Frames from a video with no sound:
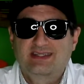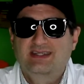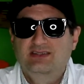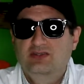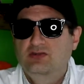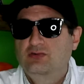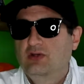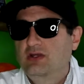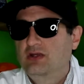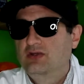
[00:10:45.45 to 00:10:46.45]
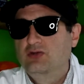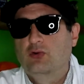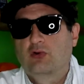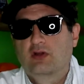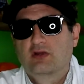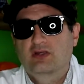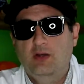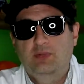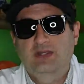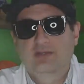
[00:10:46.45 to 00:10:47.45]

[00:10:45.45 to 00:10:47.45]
into your company.